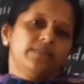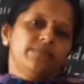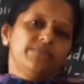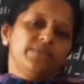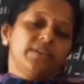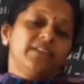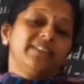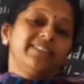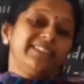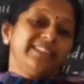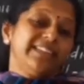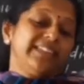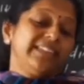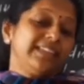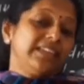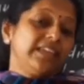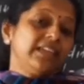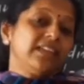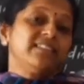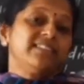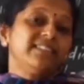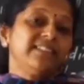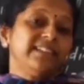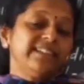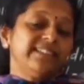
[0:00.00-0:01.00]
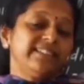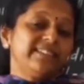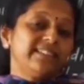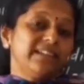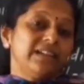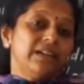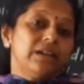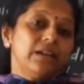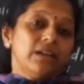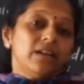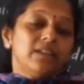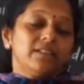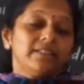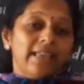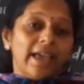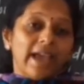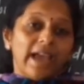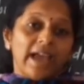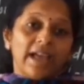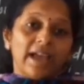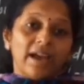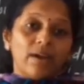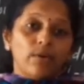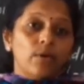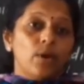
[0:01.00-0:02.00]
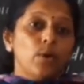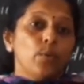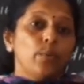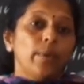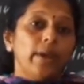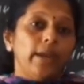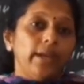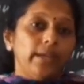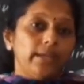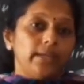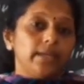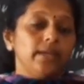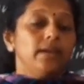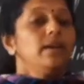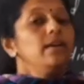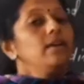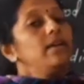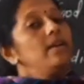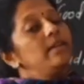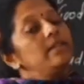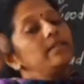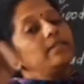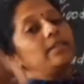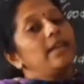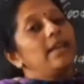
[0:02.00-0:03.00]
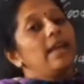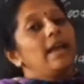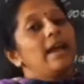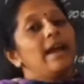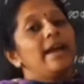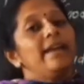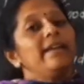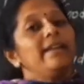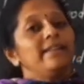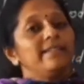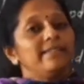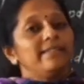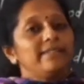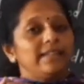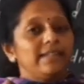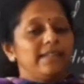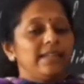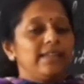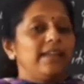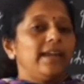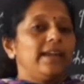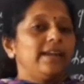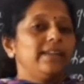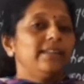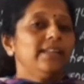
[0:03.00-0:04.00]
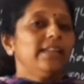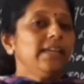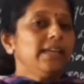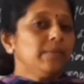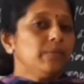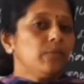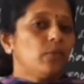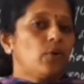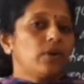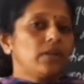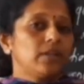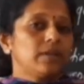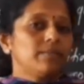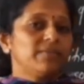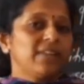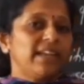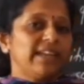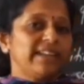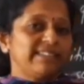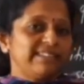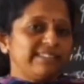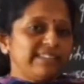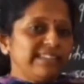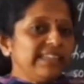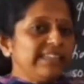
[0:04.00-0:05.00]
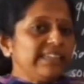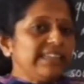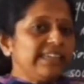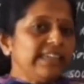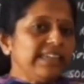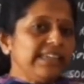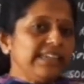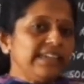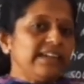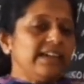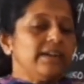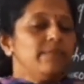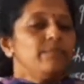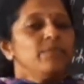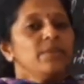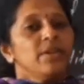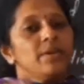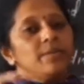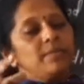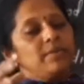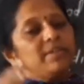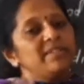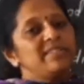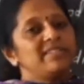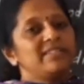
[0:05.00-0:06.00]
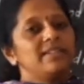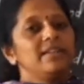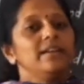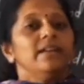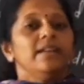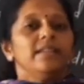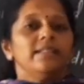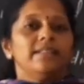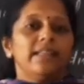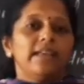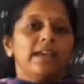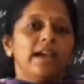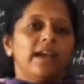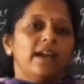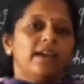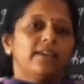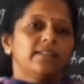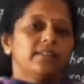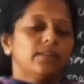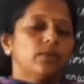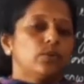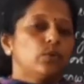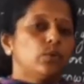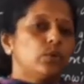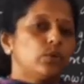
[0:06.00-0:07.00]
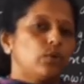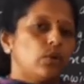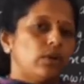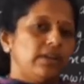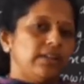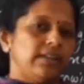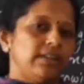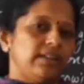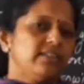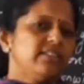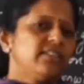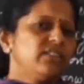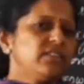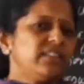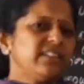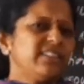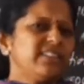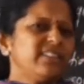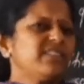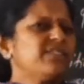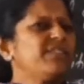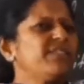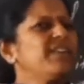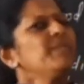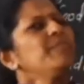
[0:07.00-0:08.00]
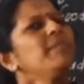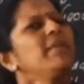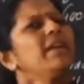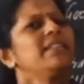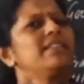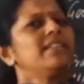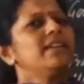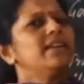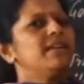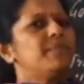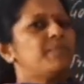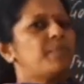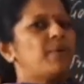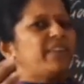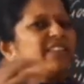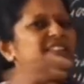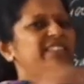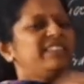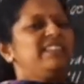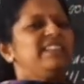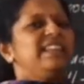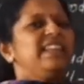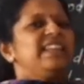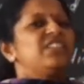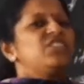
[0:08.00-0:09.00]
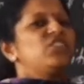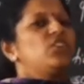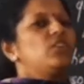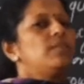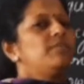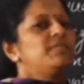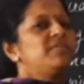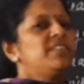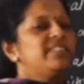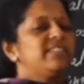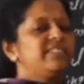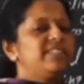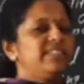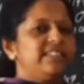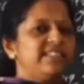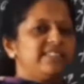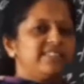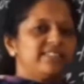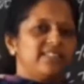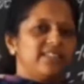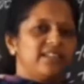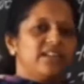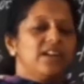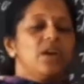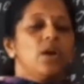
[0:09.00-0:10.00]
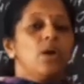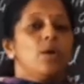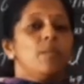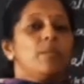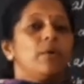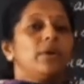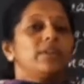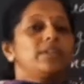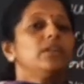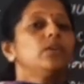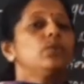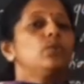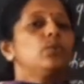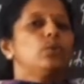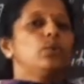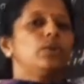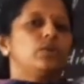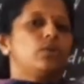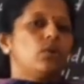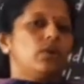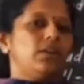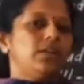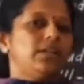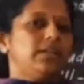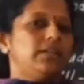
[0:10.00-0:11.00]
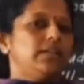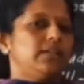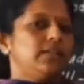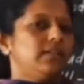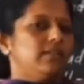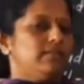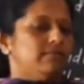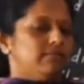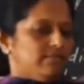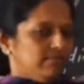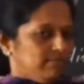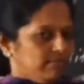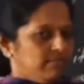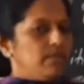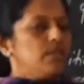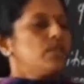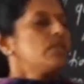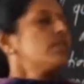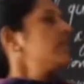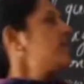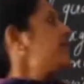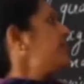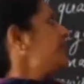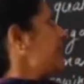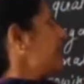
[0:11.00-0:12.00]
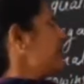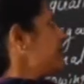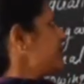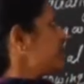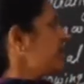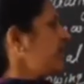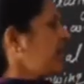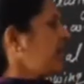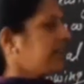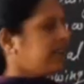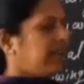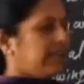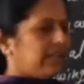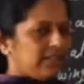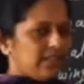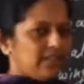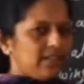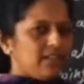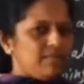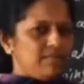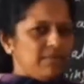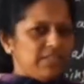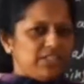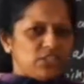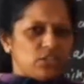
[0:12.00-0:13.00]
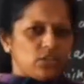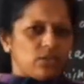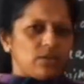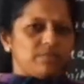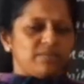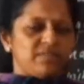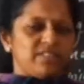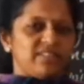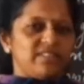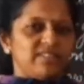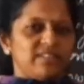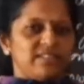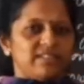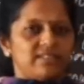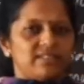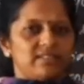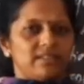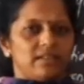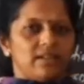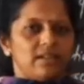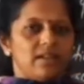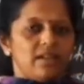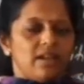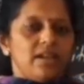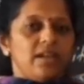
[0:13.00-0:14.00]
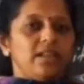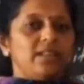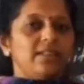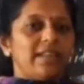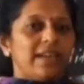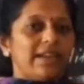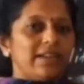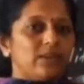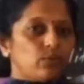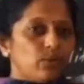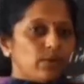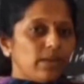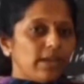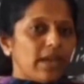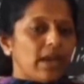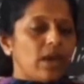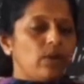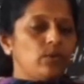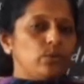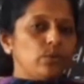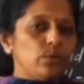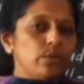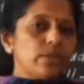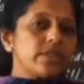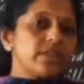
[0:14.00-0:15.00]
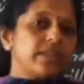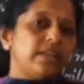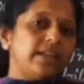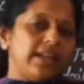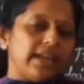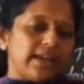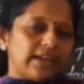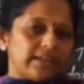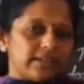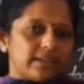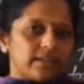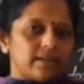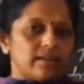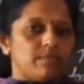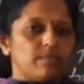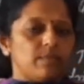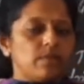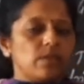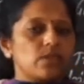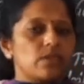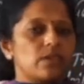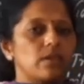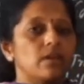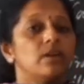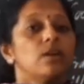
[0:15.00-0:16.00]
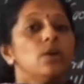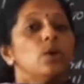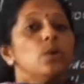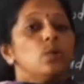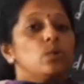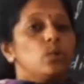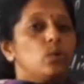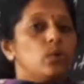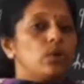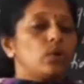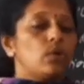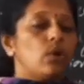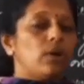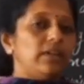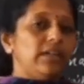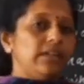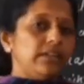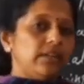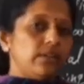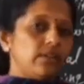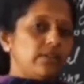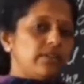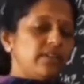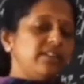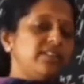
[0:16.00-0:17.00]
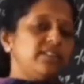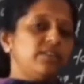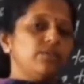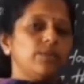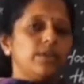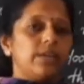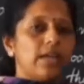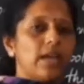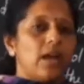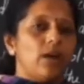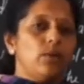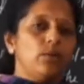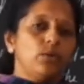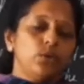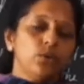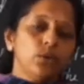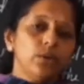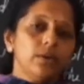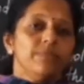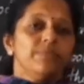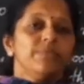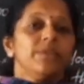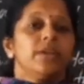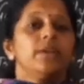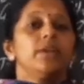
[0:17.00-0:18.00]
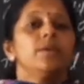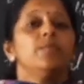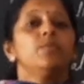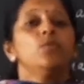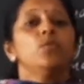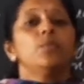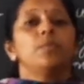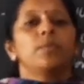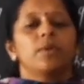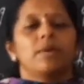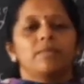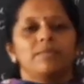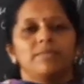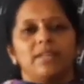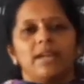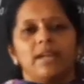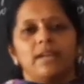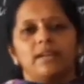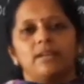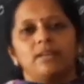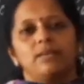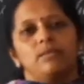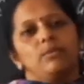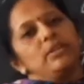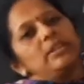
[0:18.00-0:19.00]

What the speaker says: The sinking seeds, they have a weight, they are sitting at the bottom. They are sinking, means they are the good quality. So this is one method for the selection of the seeds for the good quality. Means sometimes we are getting a mixture of the seeds. In that we have to select, means good quality seeds we have to remove from that.